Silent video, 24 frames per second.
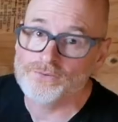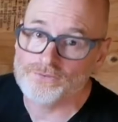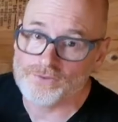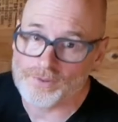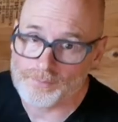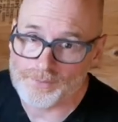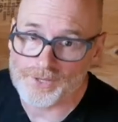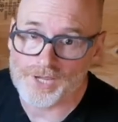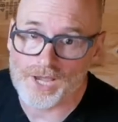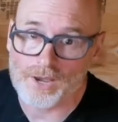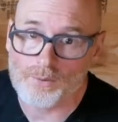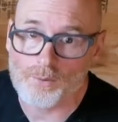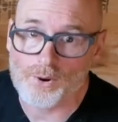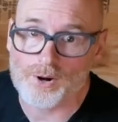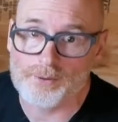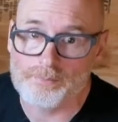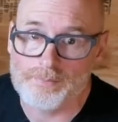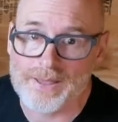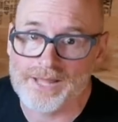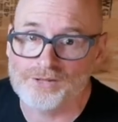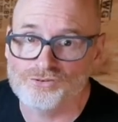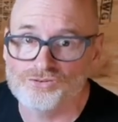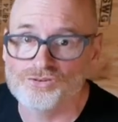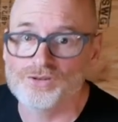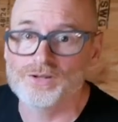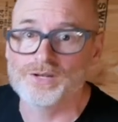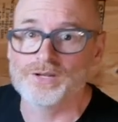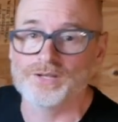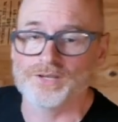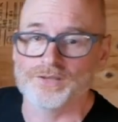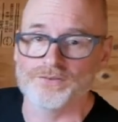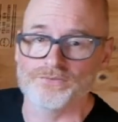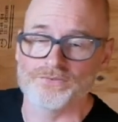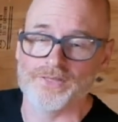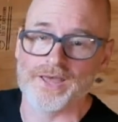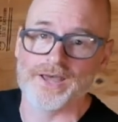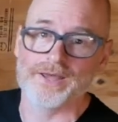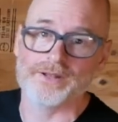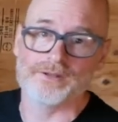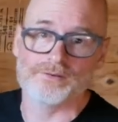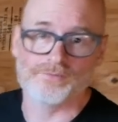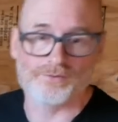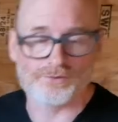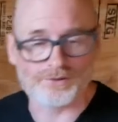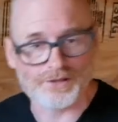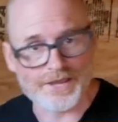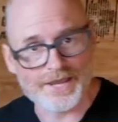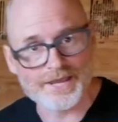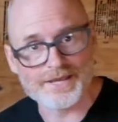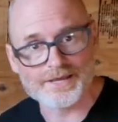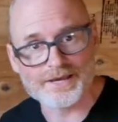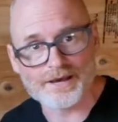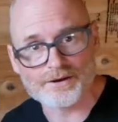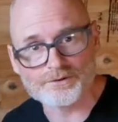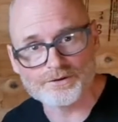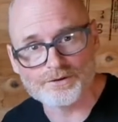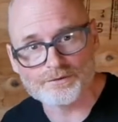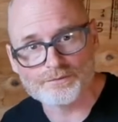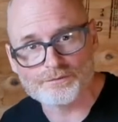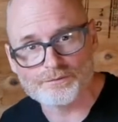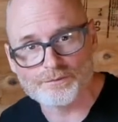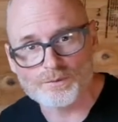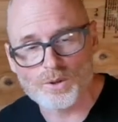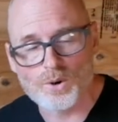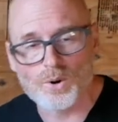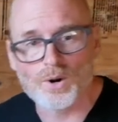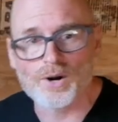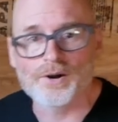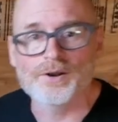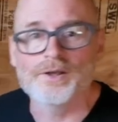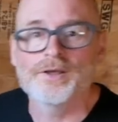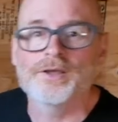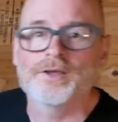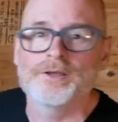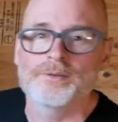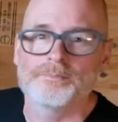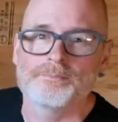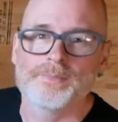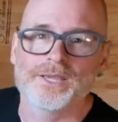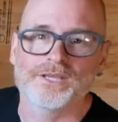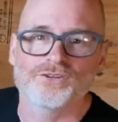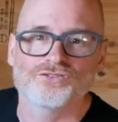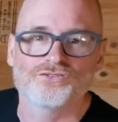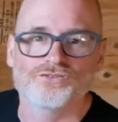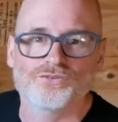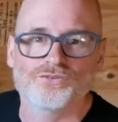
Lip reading: Something I want to mention is that if you're laying out your floor, make